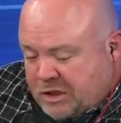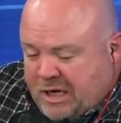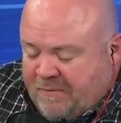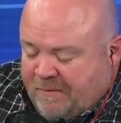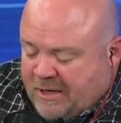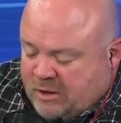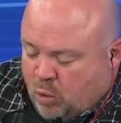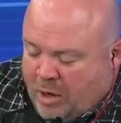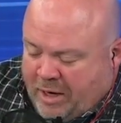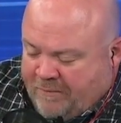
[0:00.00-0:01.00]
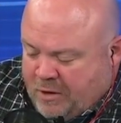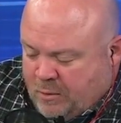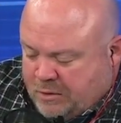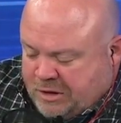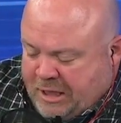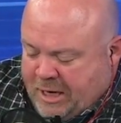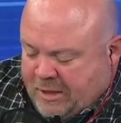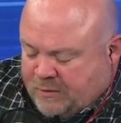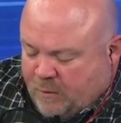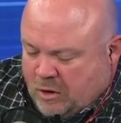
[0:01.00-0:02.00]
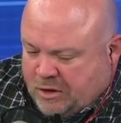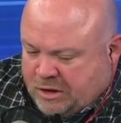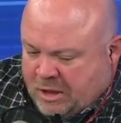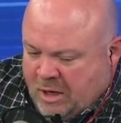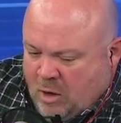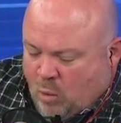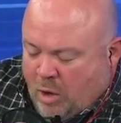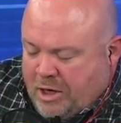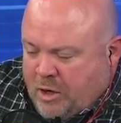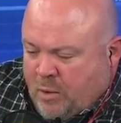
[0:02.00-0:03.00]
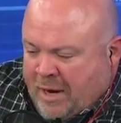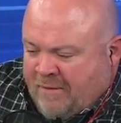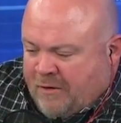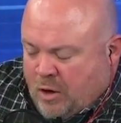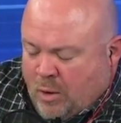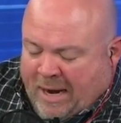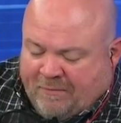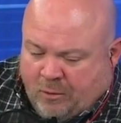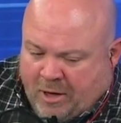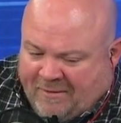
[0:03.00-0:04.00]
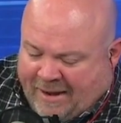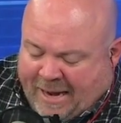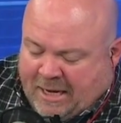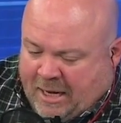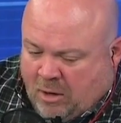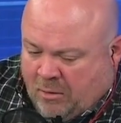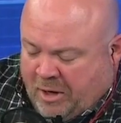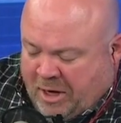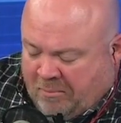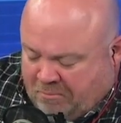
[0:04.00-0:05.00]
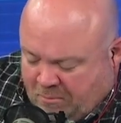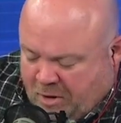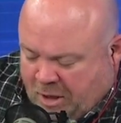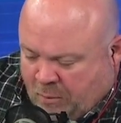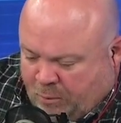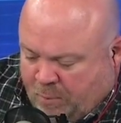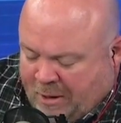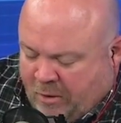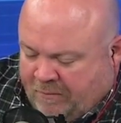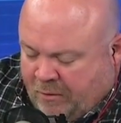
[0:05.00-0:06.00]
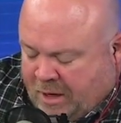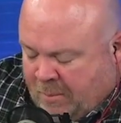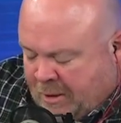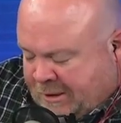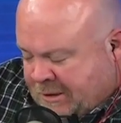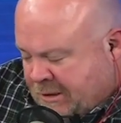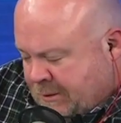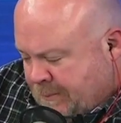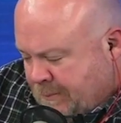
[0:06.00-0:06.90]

defense, what have you seen as far as what you have to go after and attack here in you know preparing for a game like this?